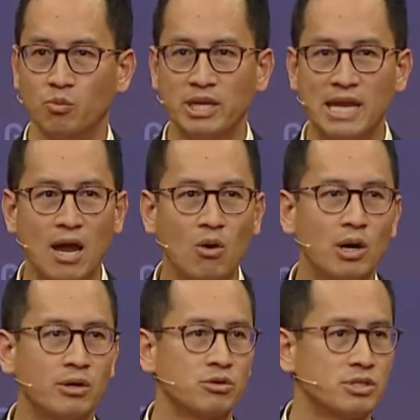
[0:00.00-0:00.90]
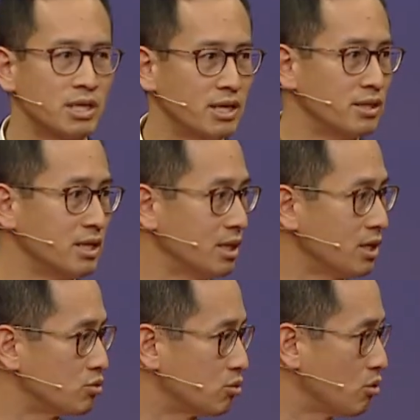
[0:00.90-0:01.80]
We now understand the
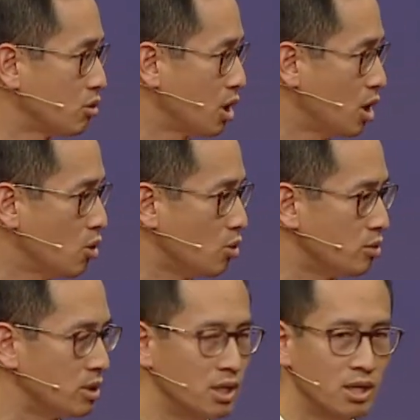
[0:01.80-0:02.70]
electrical code,